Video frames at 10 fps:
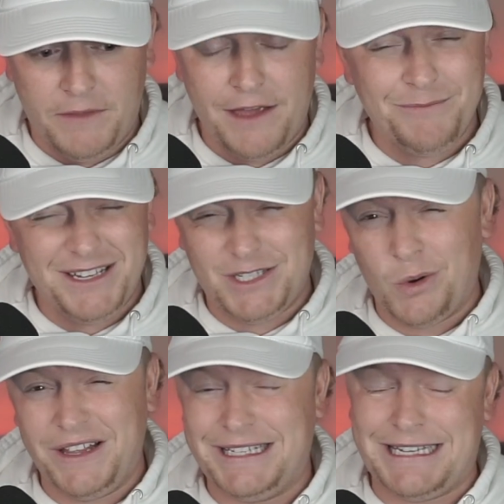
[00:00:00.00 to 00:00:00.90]
They haven't been
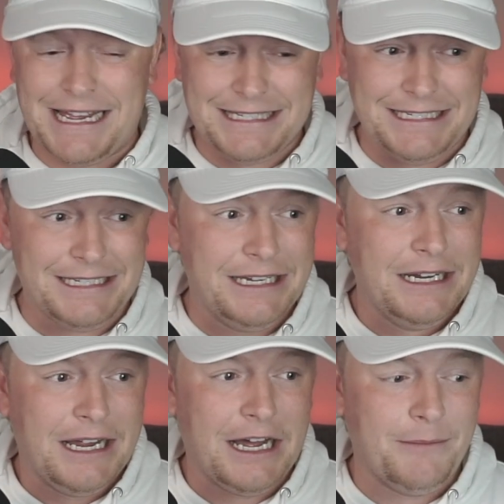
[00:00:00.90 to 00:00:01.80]
totally tested,
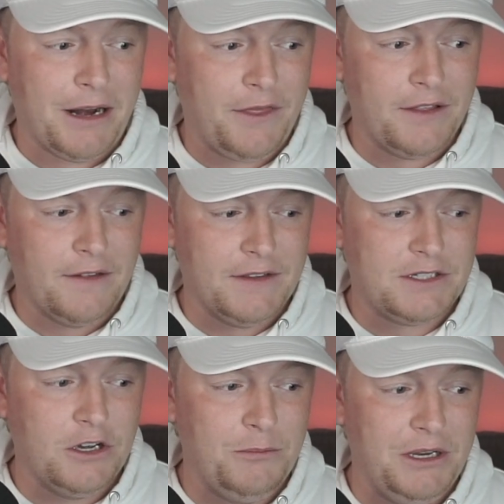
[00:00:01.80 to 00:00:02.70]
but I think that
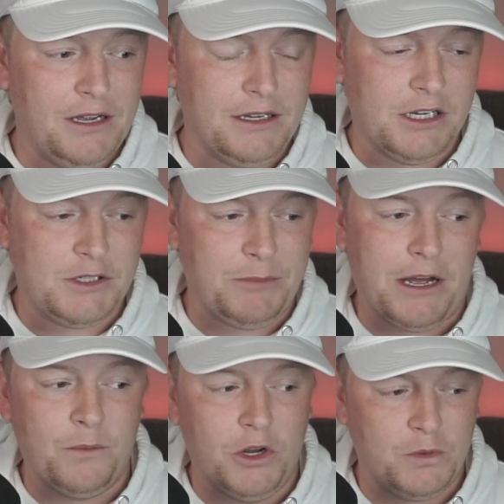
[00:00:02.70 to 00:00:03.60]
this could be a
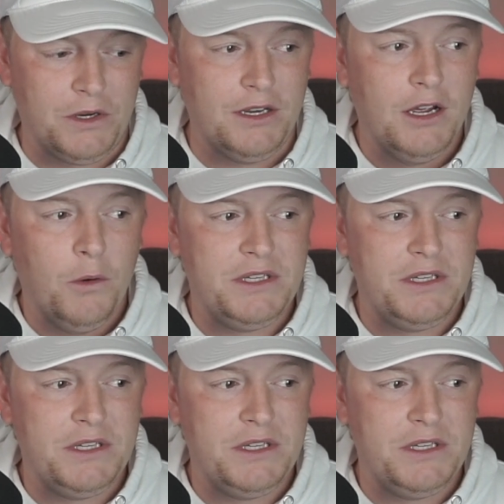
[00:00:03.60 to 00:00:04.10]
spot in which we